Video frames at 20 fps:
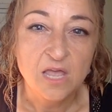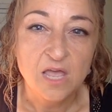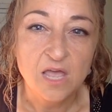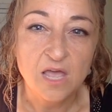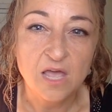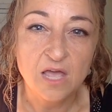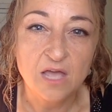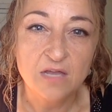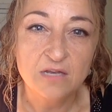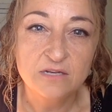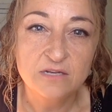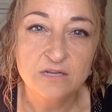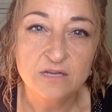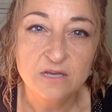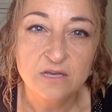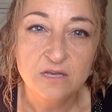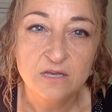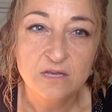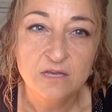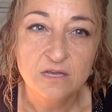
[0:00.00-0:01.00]
And
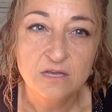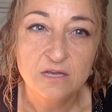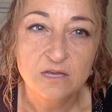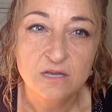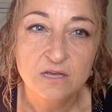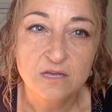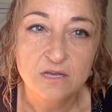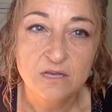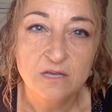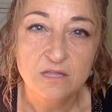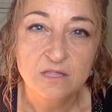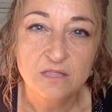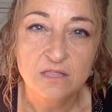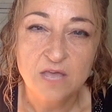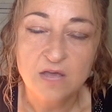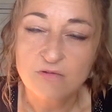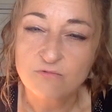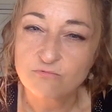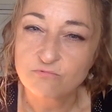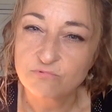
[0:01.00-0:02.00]

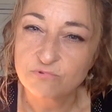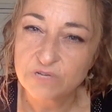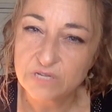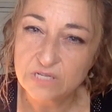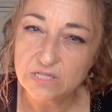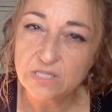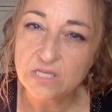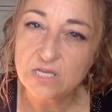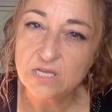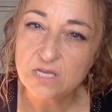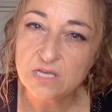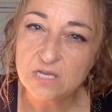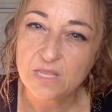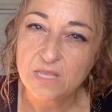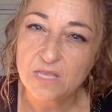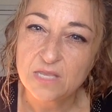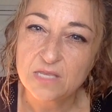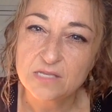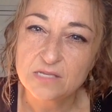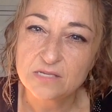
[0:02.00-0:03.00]
that really
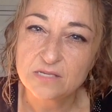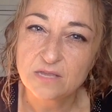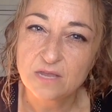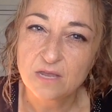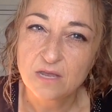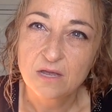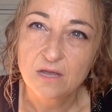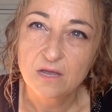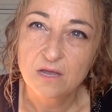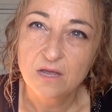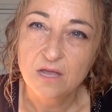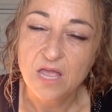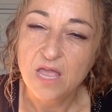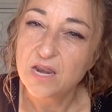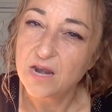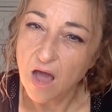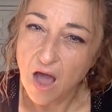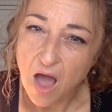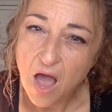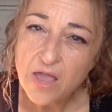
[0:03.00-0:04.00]
is
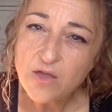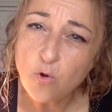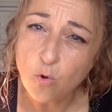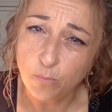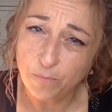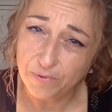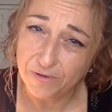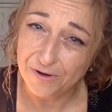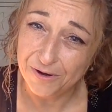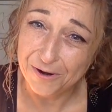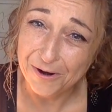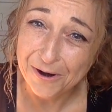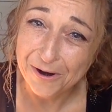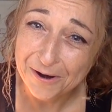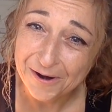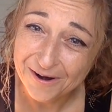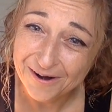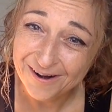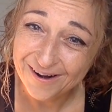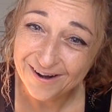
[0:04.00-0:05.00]
an eye-opener.
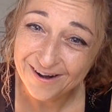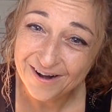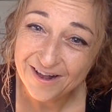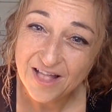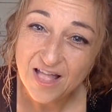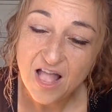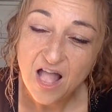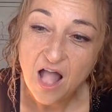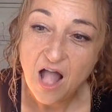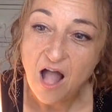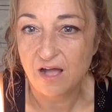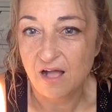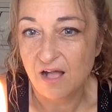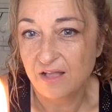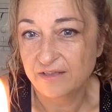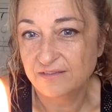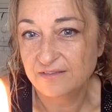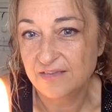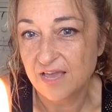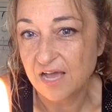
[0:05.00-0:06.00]
I
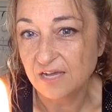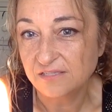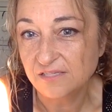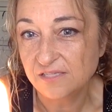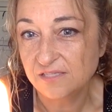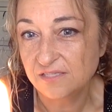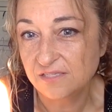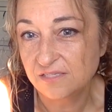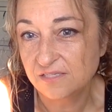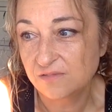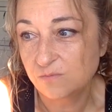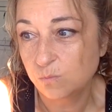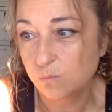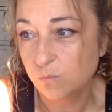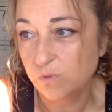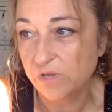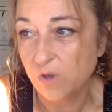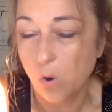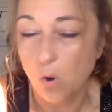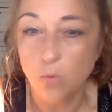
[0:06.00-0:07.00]
guess
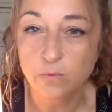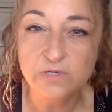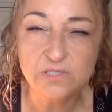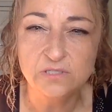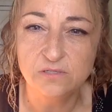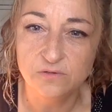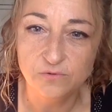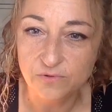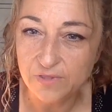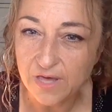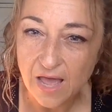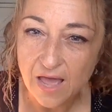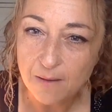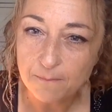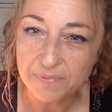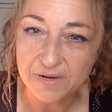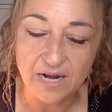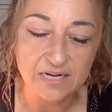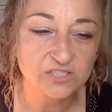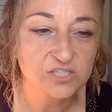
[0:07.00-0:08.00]
we always knew that,
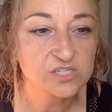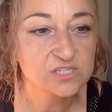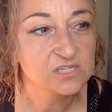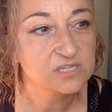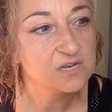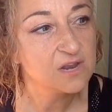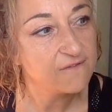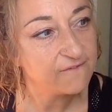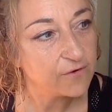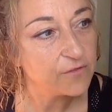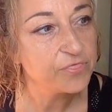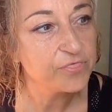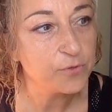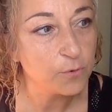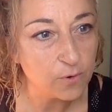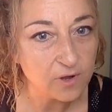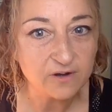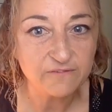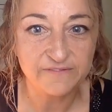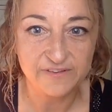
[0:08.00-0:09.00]
but I just never
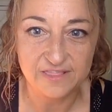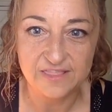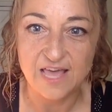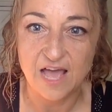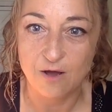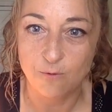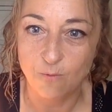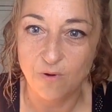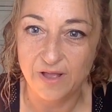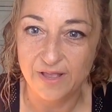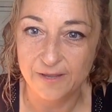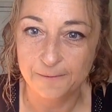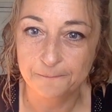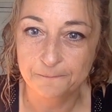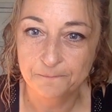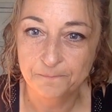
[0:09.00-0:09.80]
thought of it that way.